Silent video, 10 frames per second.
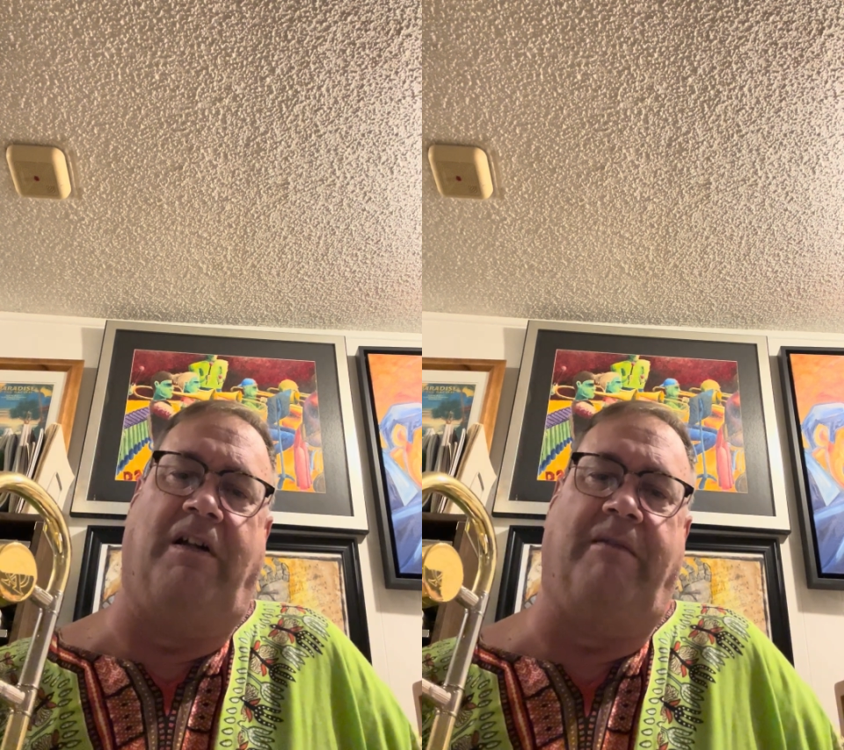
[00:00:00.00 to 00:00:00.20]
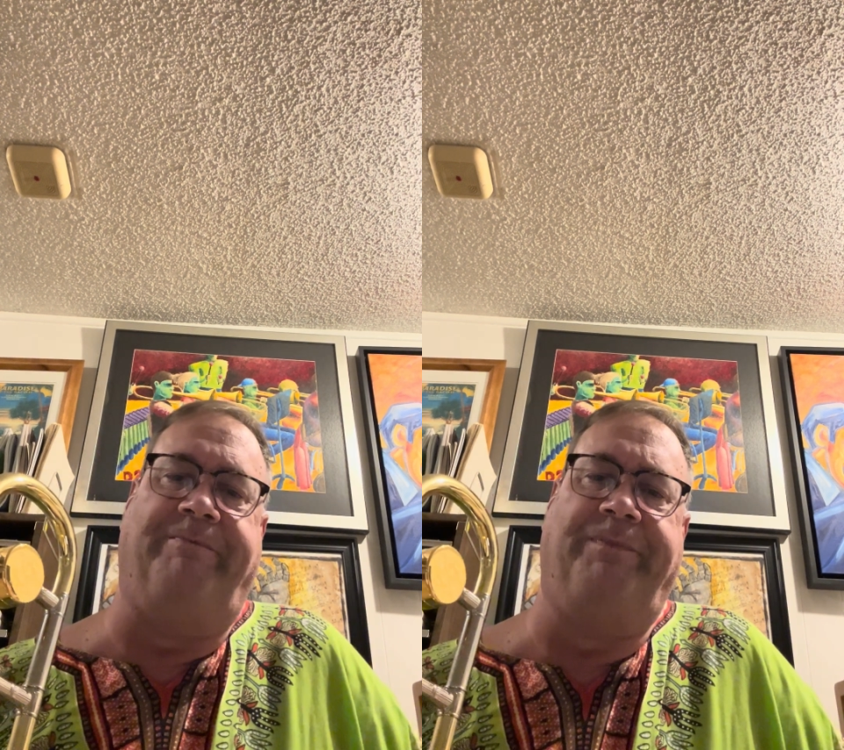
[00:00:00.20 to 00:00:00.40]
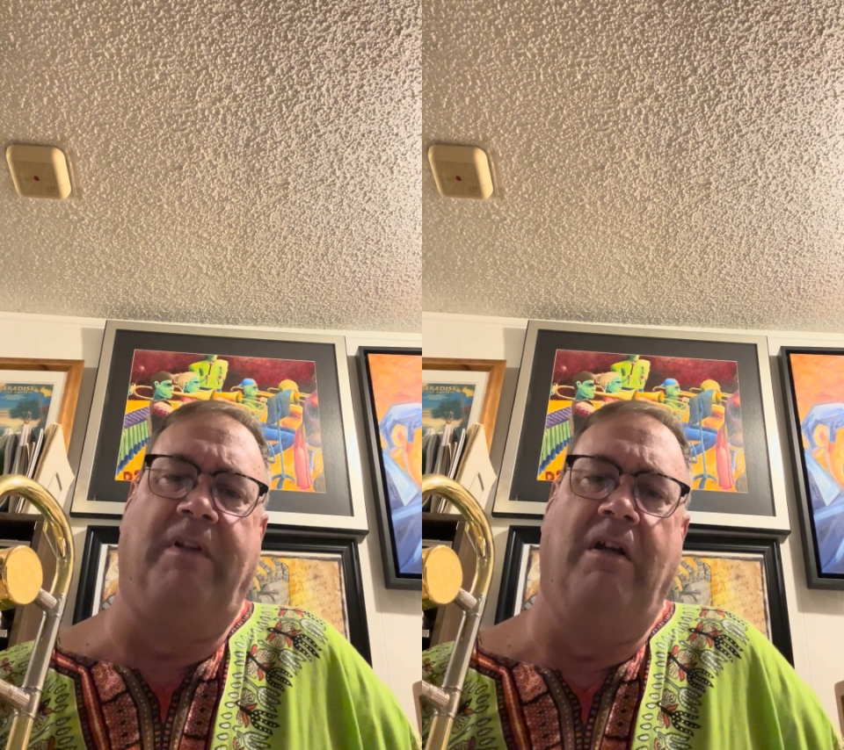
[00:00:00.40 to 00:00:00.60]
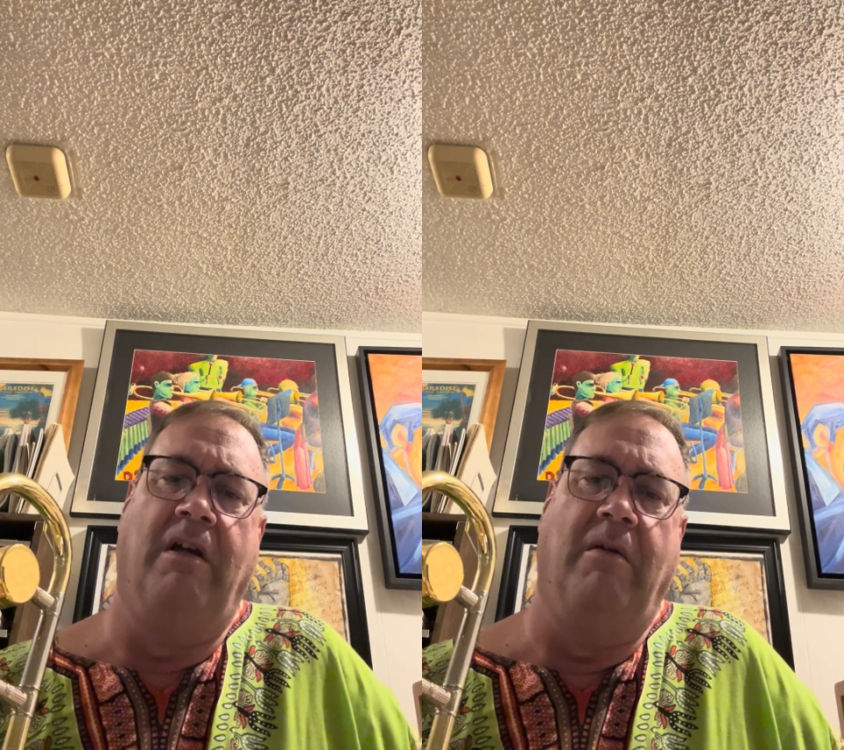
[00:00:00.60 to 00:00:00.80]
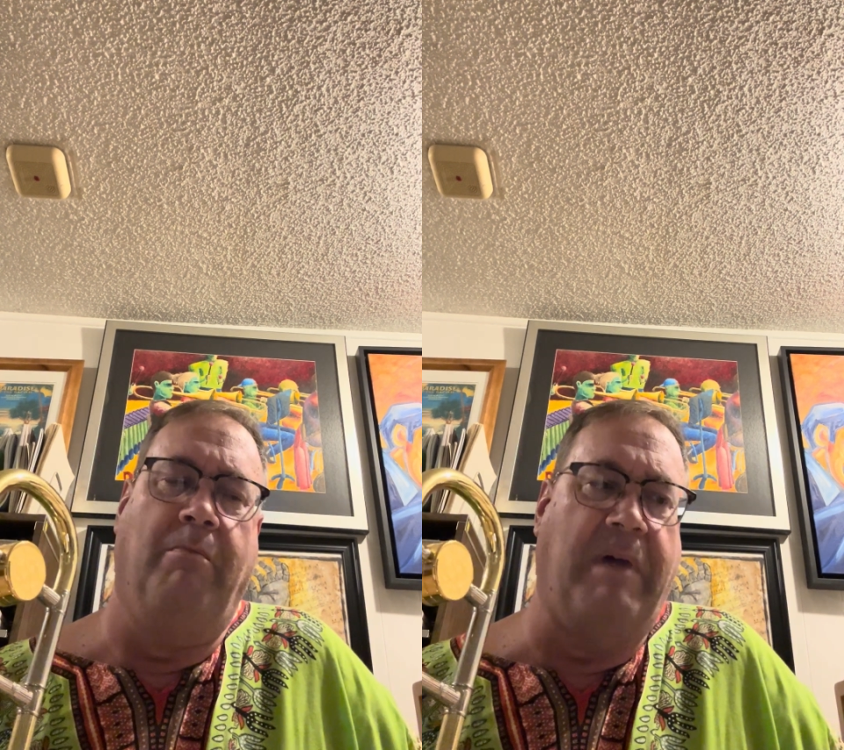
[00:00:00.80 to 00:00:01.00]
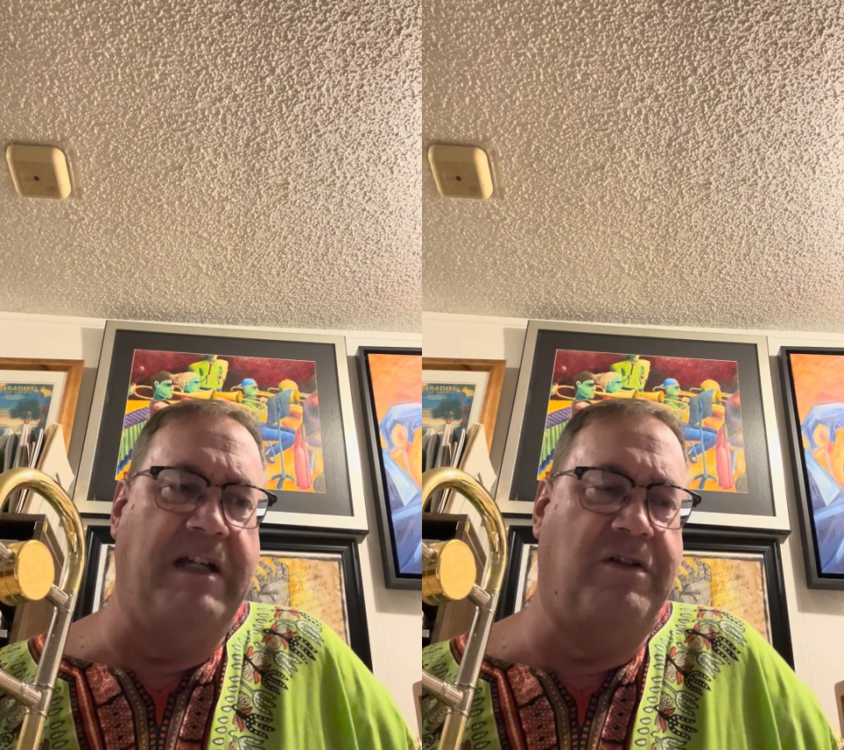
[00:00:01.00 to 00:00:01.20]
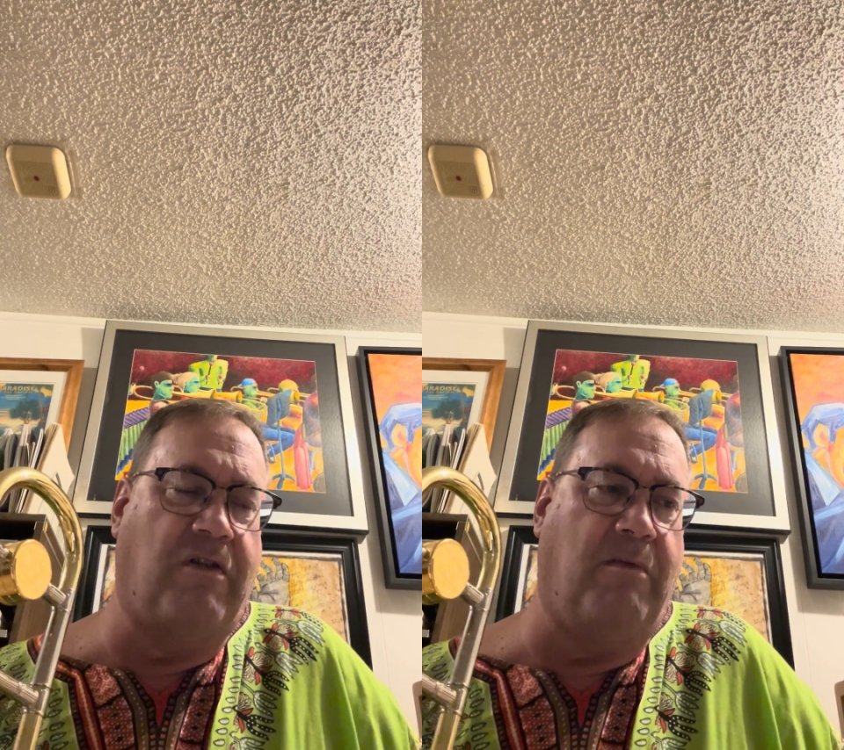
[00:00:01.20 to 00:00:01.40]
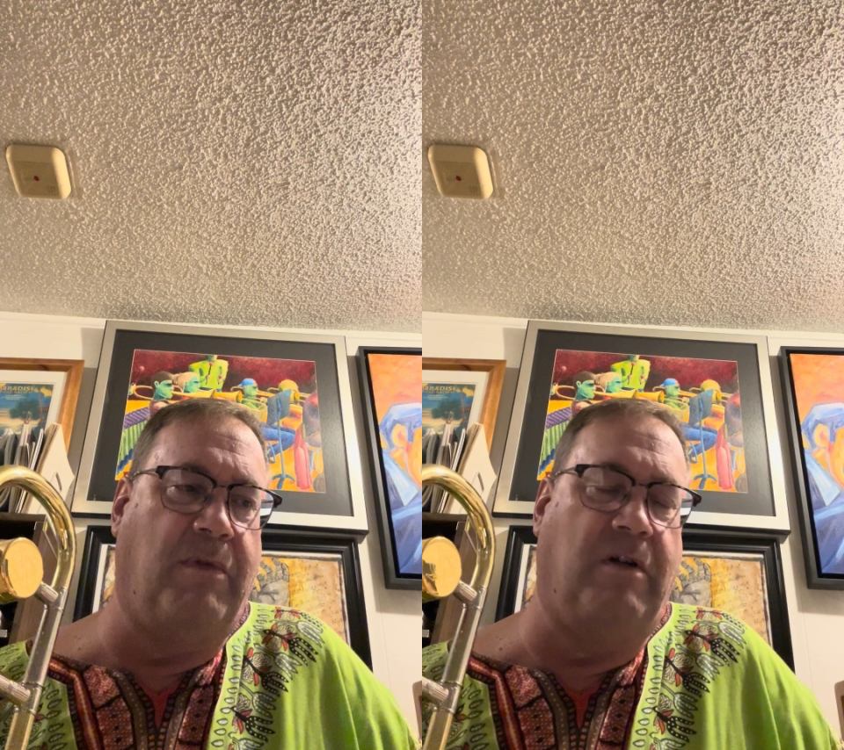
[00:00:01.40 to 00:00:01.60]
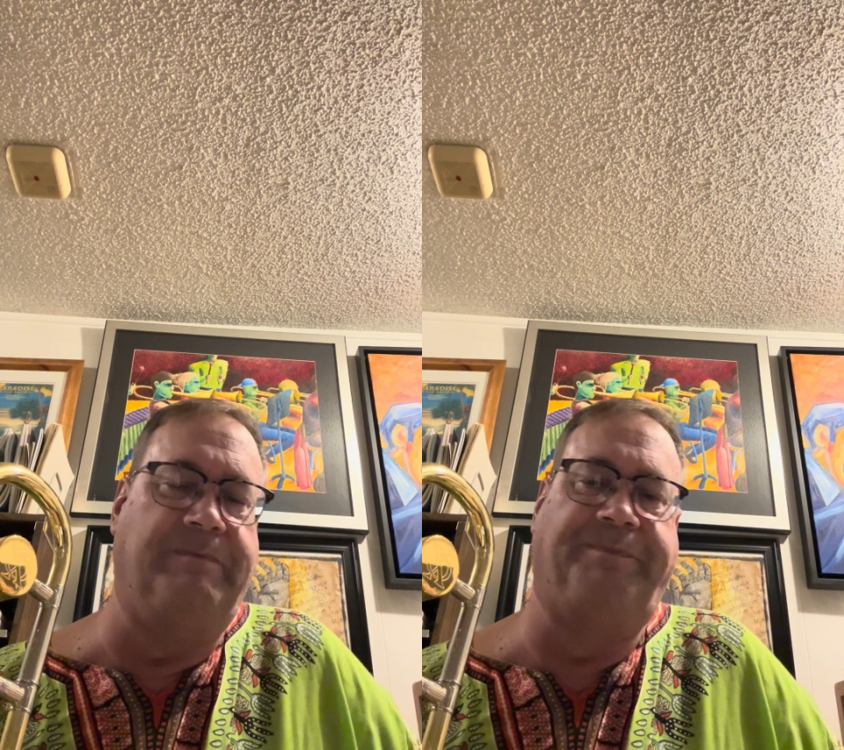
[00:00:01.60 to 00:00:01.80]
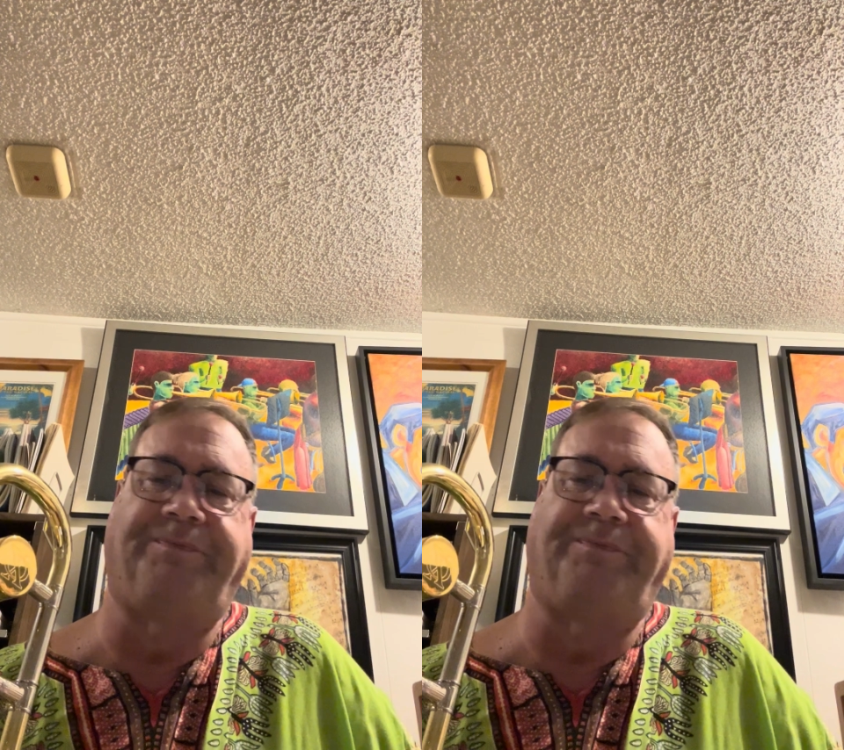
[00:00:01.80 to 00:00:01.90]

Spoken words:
the bass trombone.